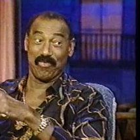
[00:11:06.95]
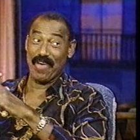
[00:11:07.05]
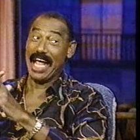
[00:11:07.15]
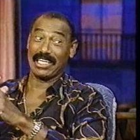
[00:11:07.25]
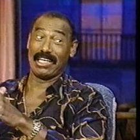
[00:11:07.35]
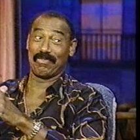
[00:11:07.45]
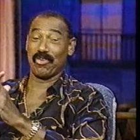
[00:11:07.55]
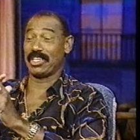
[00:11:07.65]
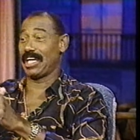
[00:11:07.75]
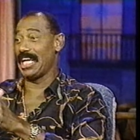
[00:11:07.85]
In fact, in that
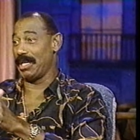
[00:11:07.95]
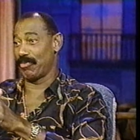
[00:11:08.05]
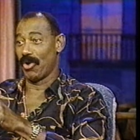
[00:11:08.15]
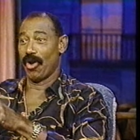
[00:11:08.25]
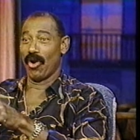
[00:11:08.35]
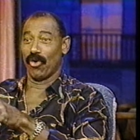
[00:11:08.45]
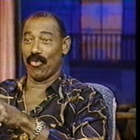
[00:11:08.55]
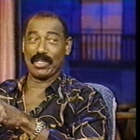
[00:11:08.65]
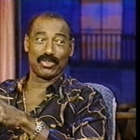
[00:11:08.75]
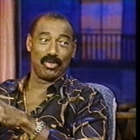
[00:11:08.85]
very game,
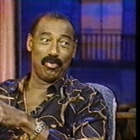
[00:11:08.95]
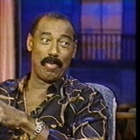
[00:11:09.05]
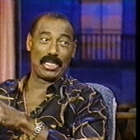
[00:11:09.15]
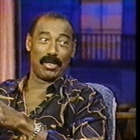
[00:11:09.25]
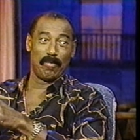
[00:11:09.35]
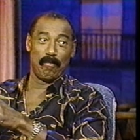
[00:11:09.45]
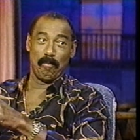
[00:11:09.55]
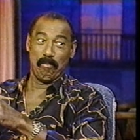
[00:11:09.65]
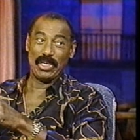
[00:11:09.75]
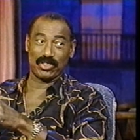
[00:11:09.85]
Russell made a
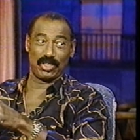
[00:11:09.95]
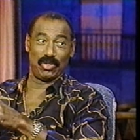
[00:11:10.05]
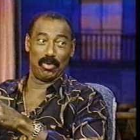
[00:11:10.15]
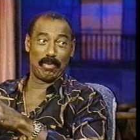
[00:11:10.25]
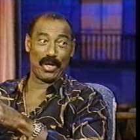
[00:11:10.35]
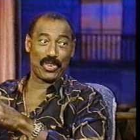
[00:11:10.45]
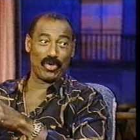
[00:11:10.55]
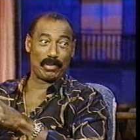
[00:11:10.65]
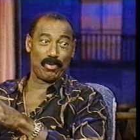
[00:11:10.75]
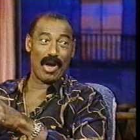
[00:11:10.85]
miscue by
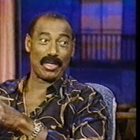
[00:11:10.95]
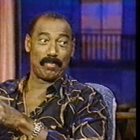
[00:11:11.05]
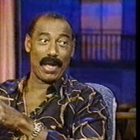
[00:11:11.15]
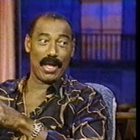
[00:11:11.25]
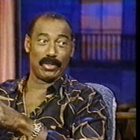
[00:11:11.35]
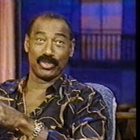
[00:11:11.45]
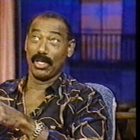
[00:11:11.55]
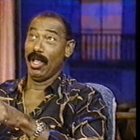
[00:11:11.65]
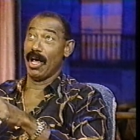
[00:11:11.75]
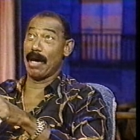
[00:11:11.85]
throwing the ball out of bounds
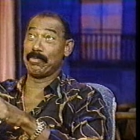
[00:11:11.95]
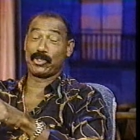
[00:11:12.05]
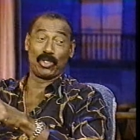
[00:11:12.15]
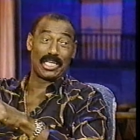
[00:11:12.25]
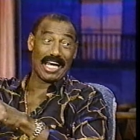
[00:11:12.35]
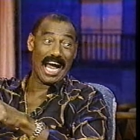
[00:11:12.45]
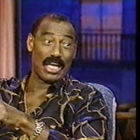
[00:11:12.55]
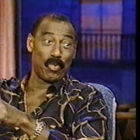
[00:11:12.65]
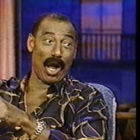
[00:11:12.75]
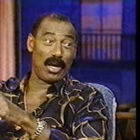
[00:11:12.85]
up into the
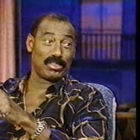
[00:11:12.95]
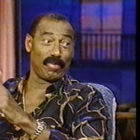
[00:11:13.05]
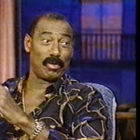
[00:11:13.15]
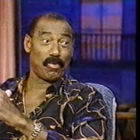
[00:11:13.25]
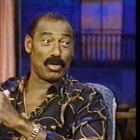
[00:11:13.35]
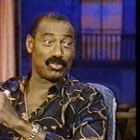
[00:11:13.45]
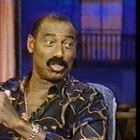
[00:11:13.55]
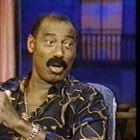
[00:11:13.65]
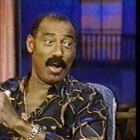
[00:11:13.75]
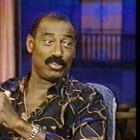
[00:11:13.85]
guide wires of the
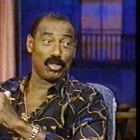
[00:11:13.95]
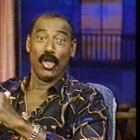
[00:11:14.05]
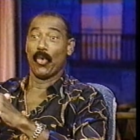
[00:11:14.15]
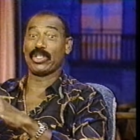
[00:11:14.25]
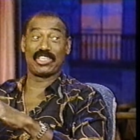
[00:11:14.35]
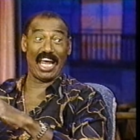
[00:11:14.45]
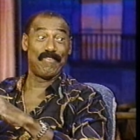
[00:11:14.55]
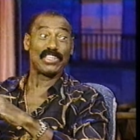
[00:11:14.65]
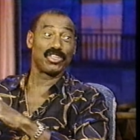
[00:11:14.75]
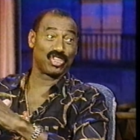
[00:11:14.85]
Boston Gardens, which
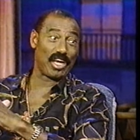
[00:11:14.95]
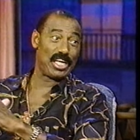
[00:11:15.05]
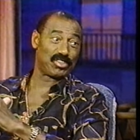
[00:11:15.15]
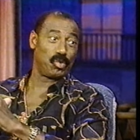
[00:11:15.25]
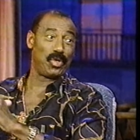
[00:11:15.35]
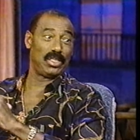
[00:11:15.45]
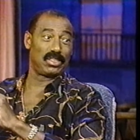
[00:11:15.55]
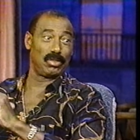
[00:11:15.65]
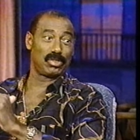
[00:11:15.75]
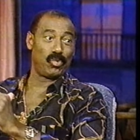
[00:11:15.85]
gave us a chance to win.
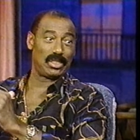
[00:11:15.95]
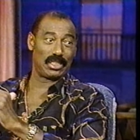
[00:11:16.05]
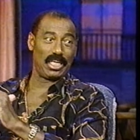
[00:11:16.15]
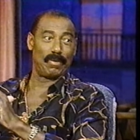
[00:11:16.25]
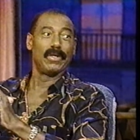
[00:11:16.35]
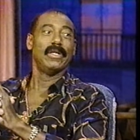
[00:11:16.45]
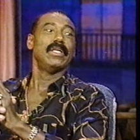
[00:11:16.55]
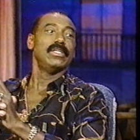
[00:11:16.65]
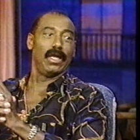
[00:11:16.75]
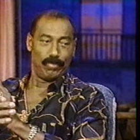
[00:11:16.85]
To, to almost win the gave
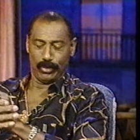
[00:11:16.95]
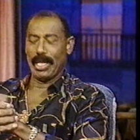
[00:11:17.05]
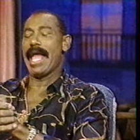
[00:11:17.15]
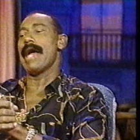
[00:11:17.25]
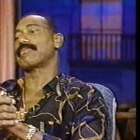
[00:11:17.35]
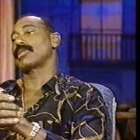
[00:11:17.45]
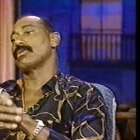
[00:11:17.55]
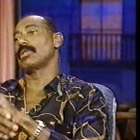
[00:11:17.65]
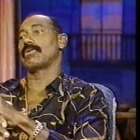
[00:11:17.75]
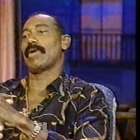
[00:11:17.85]
the game yeah, away.
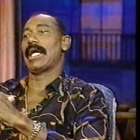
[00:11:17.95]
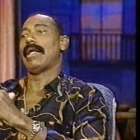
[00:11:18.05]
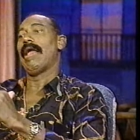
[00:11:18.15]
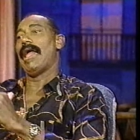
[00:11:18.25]
Absolutely right.